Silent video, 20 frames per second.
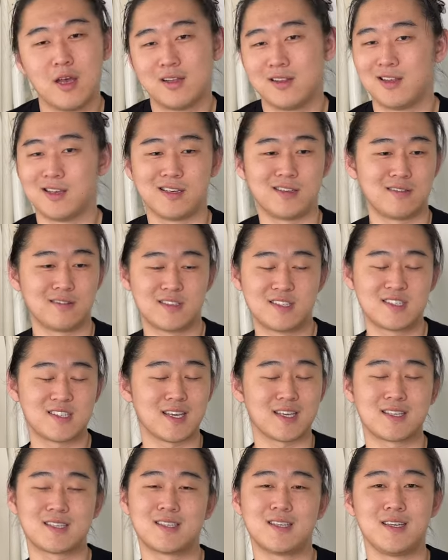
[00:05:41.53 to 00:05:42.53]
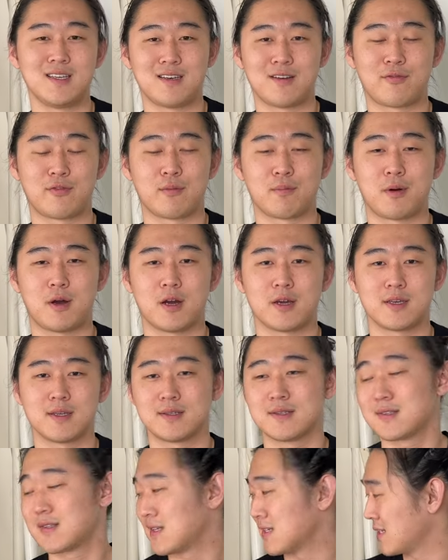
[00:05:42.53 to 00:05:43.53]
like 16 different
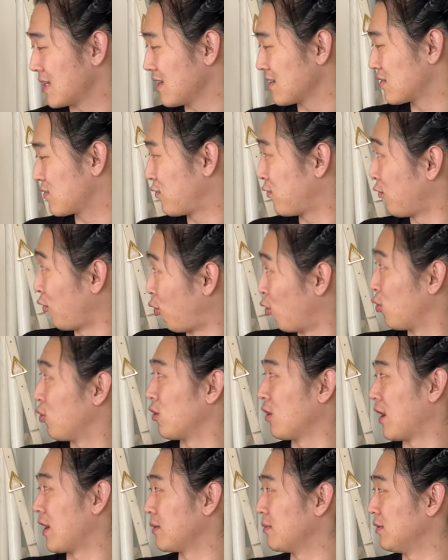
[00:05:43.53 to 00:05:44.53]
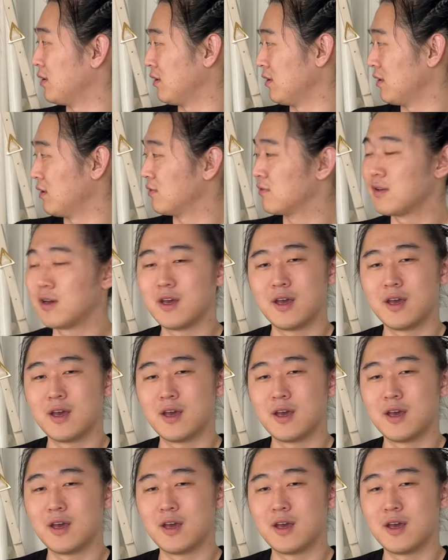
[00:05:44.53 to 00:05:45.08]
pockets. This has 4, I believe.